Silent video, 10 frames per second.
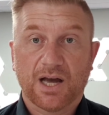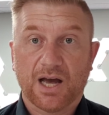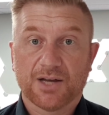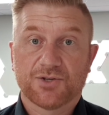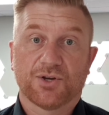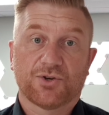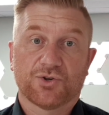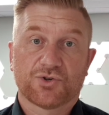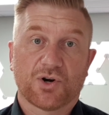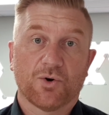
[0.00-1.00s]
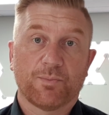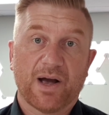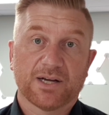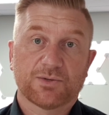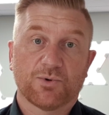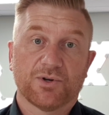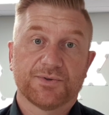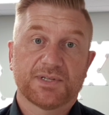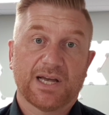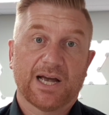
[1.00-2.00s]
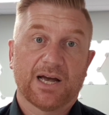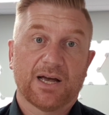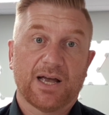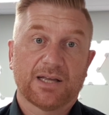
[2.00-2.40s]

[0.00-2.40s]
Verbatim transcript: uh, to control passwords uh,